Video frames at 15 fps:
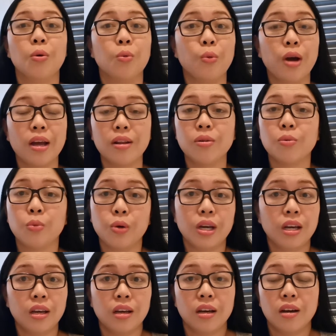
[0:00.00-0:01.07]
when
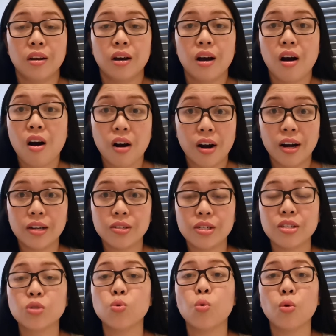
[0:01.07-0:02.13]
we are
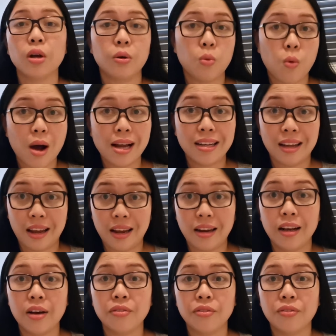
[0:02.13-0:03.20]
just in one
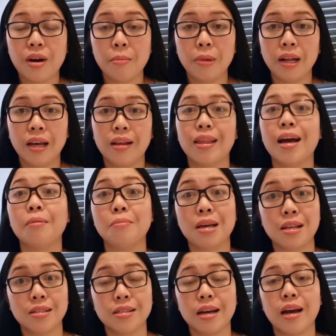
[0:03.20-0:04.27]
income family. That
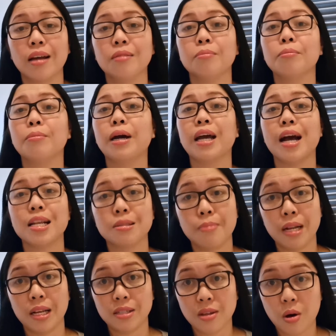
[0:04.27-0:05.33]
means that my
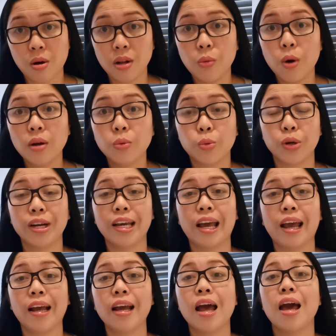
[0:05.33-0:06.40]
husband is the only one
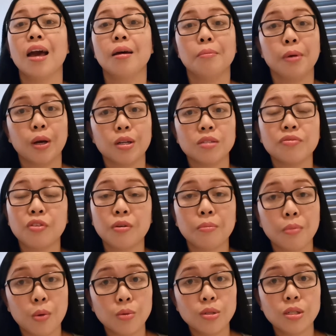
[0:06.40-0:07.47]
working because for
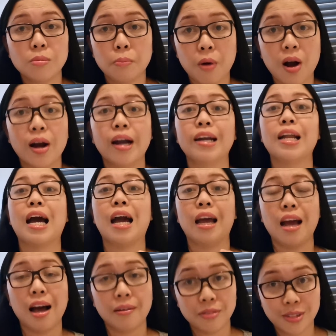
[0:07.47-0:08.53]
most part, I
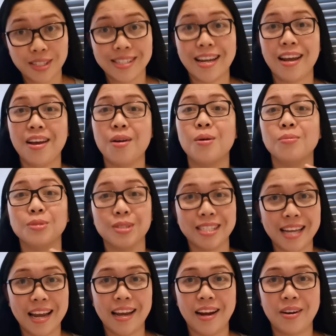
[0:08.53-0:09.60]
have to stay home to
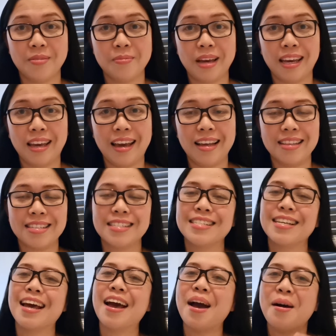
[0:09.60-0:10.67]
take care of my
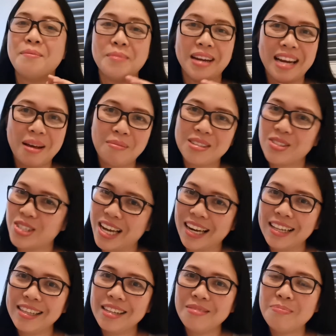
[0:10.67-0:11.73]
kids. My name is
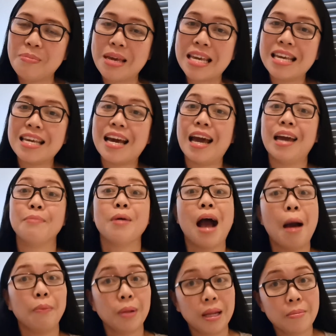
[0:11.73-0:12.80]
Geraldine B. I am
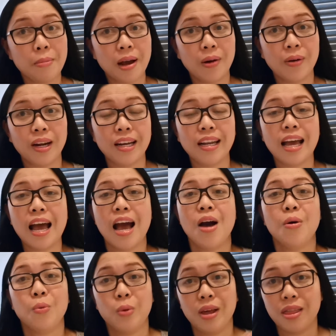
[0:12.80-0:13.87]
happily married
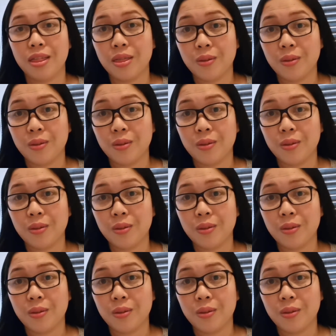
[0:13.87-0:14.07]
with